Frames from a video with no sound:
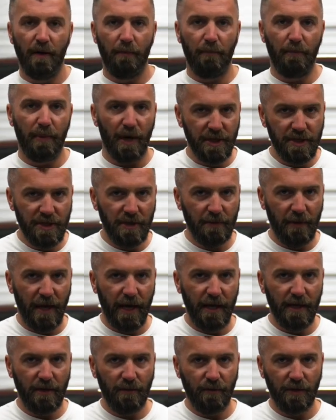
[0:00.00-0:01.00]

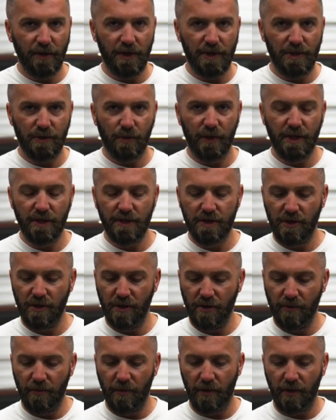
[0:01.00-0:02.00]
budget-minded with the twin
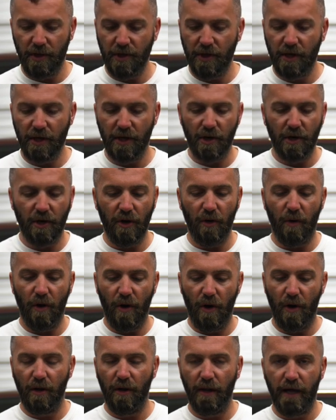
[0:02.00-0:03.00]
tube, or are you going to go
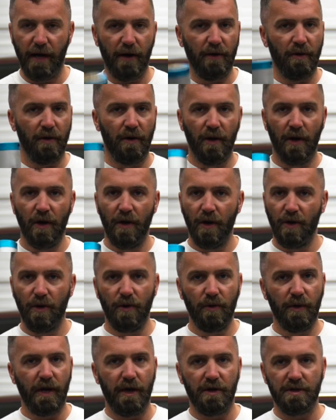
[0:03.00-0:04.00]
all out,
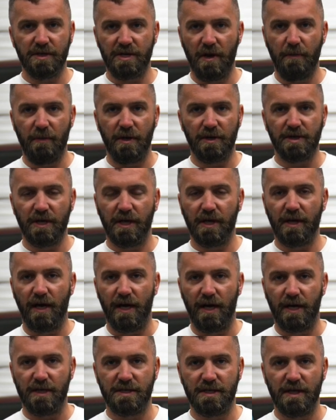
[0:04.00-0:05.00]
who cares how much it
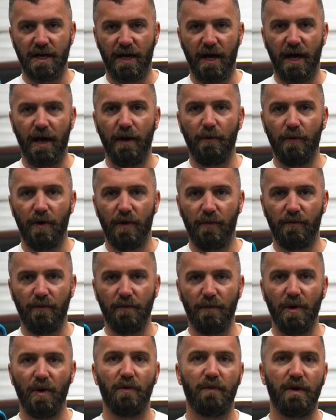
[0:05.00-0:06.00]
costs, I want
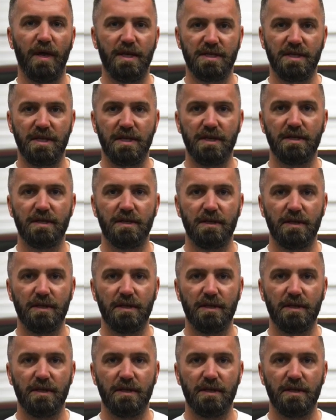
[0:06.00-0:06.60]
remote resis?